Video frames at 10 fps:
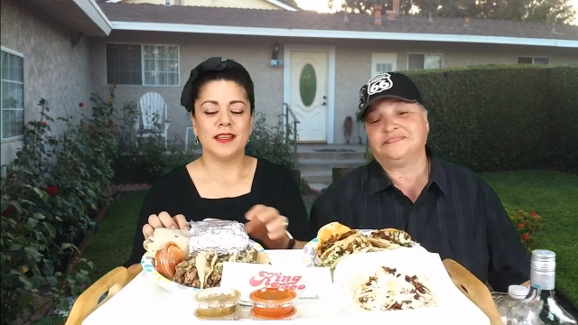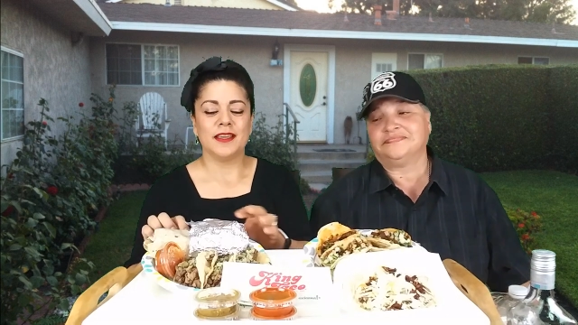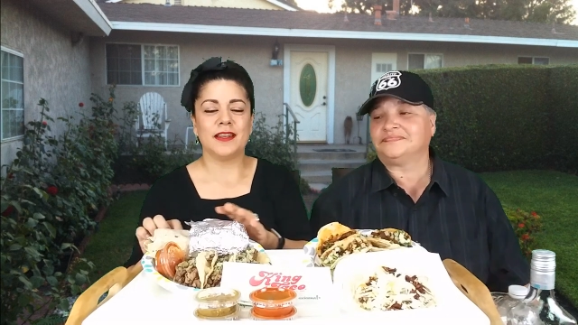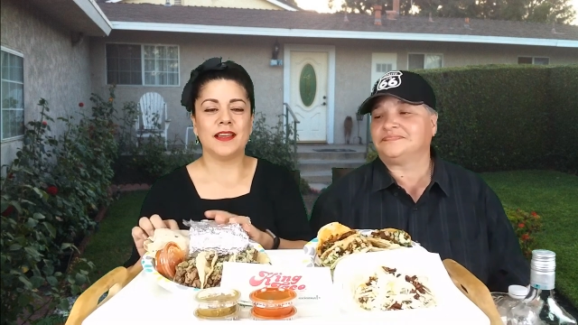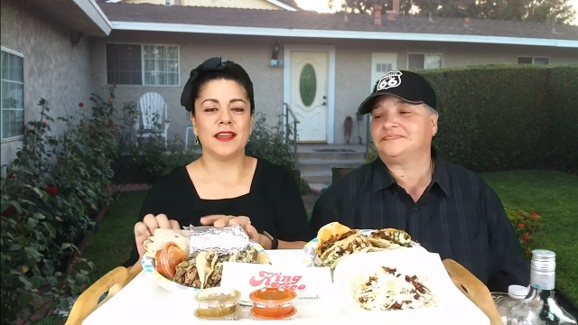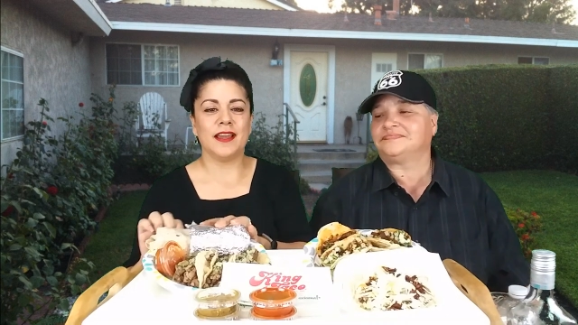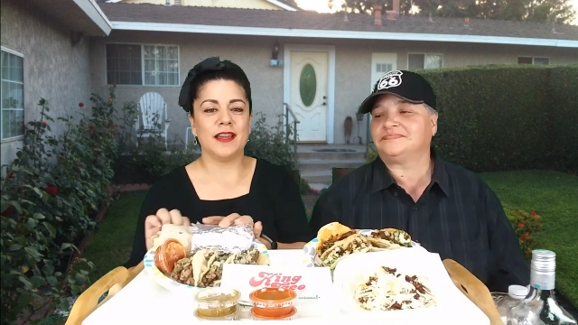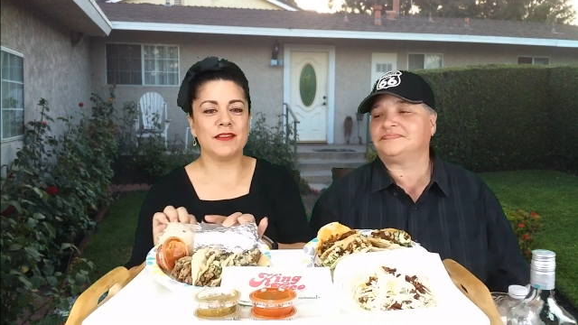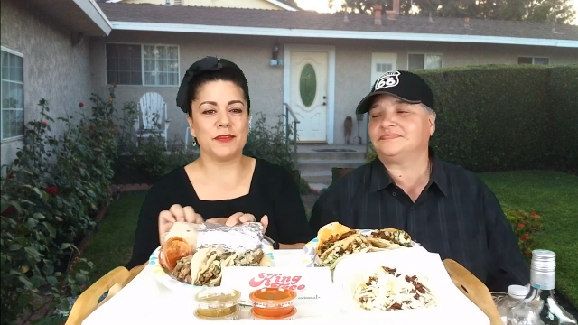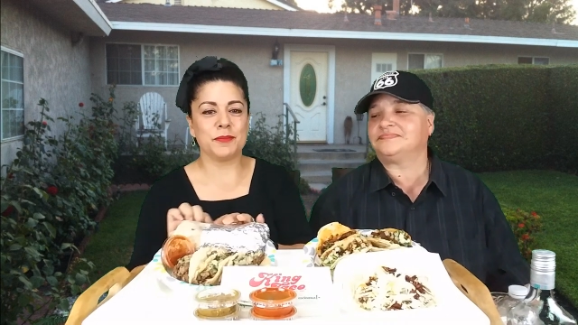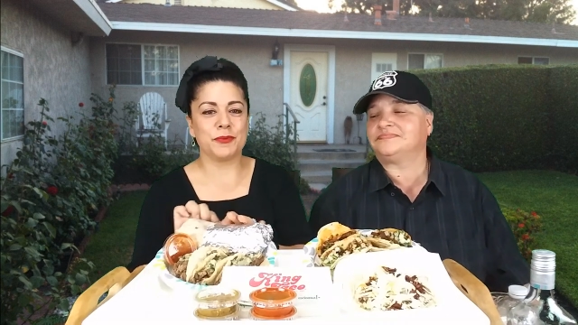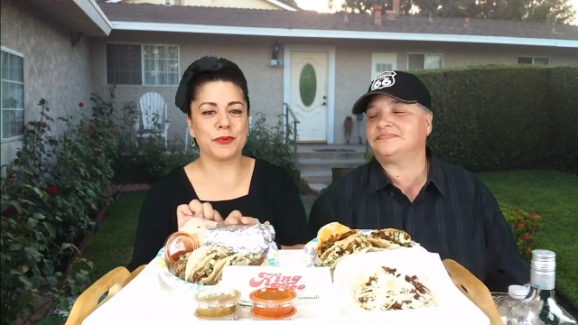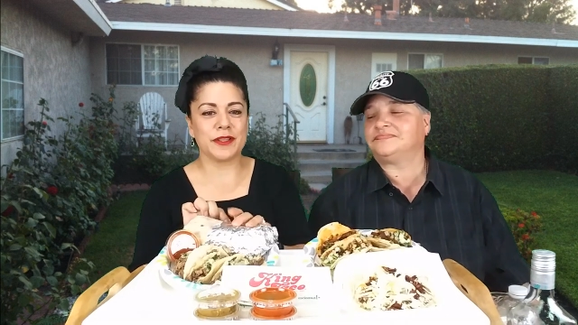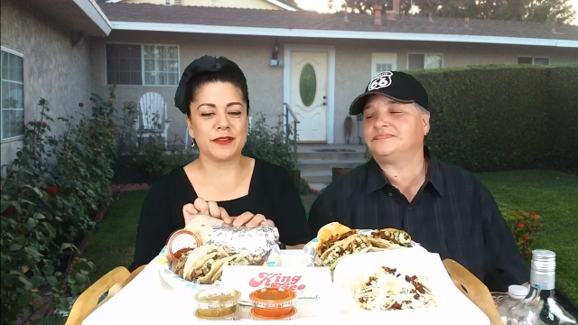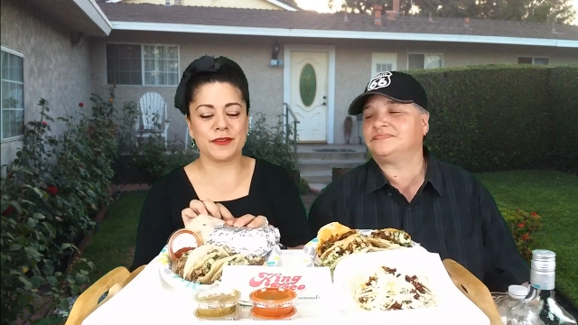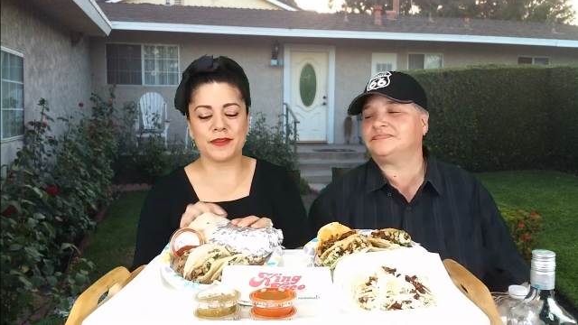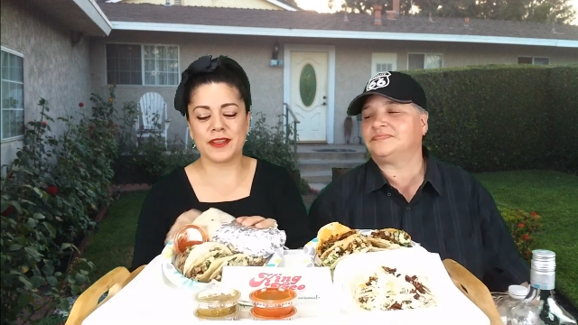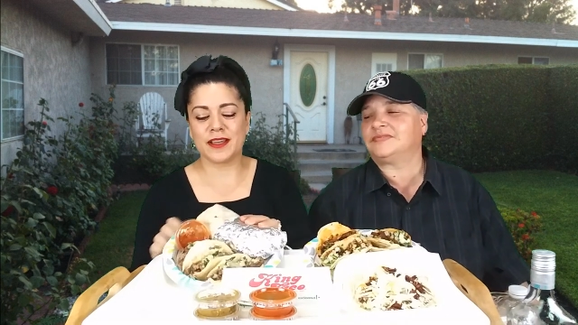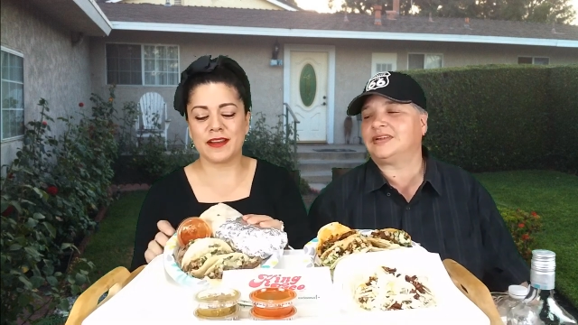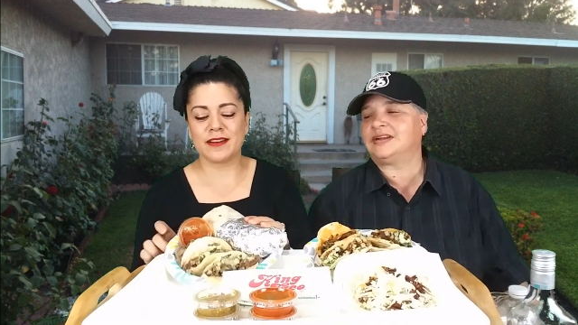Speaker 1: And I have a burrito
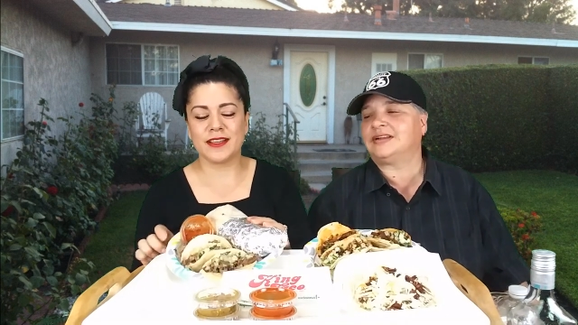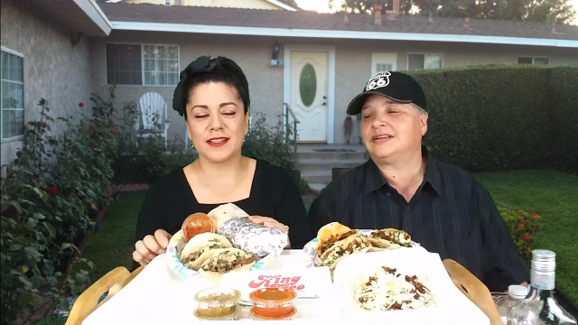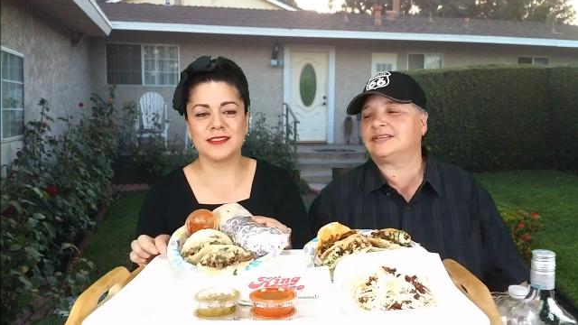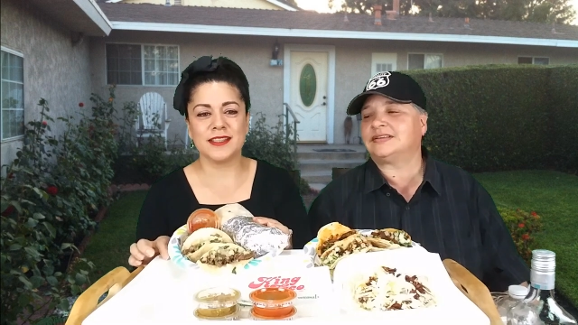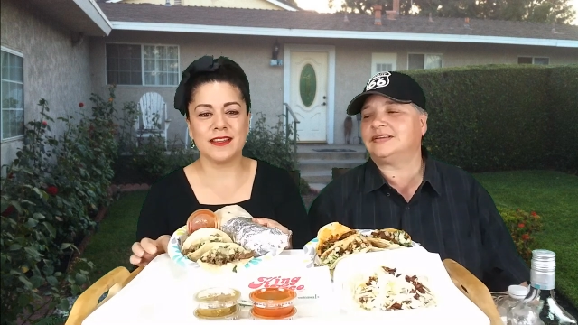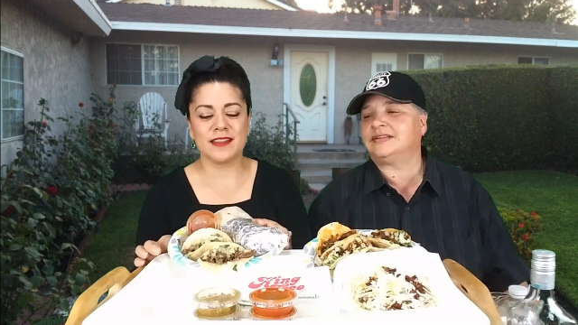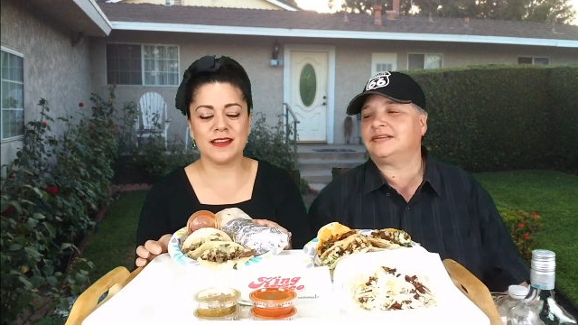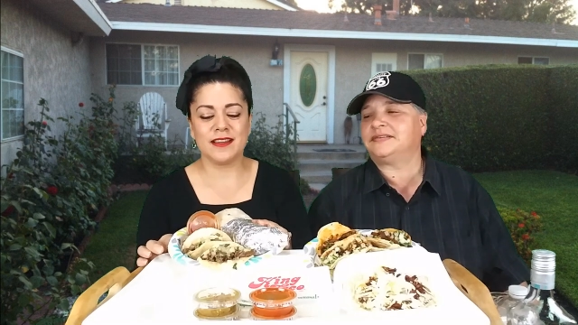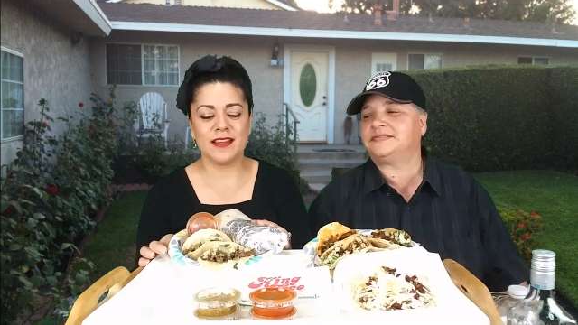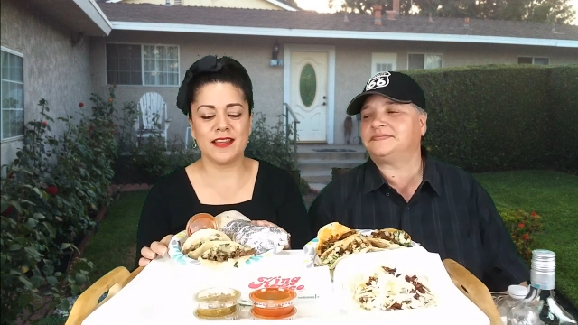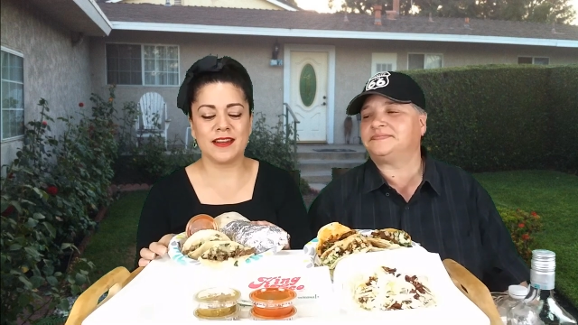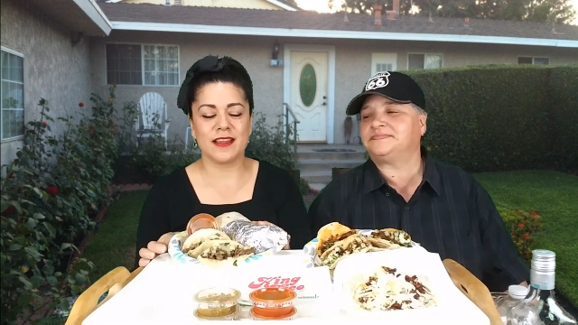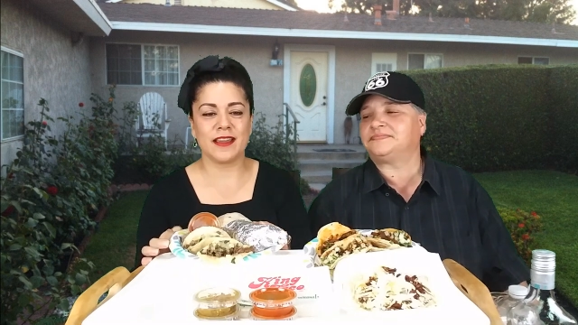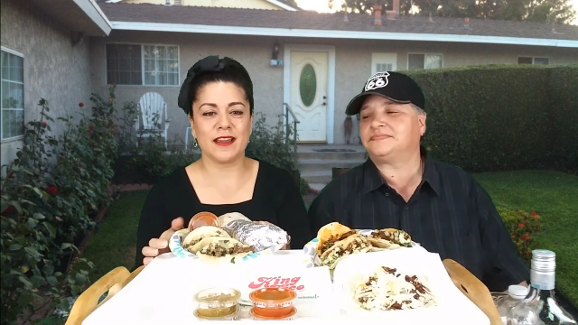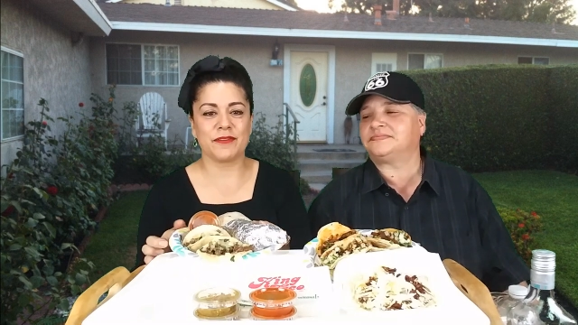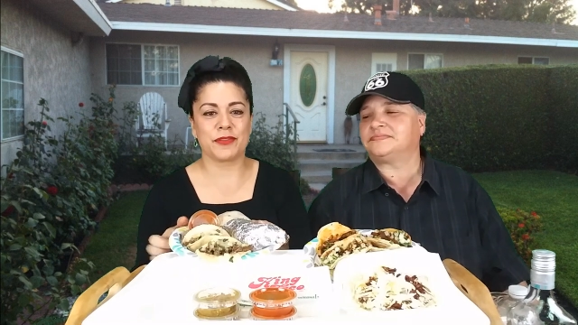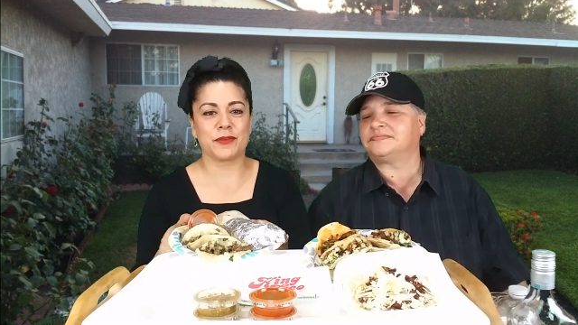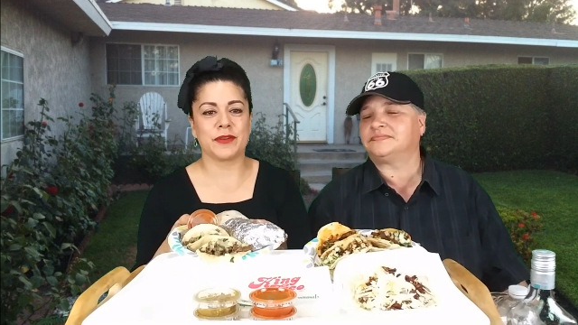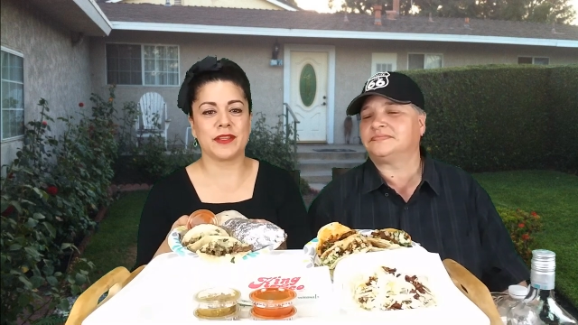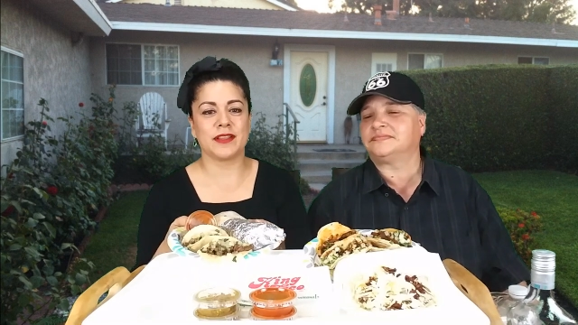de carne asada, and I have
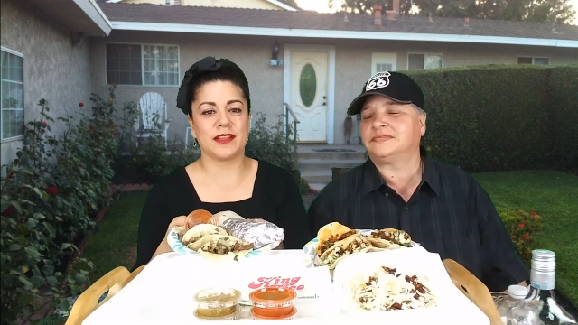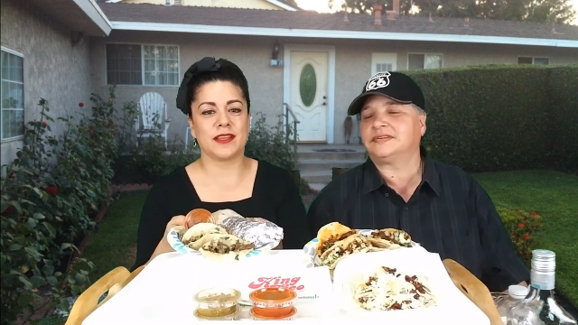three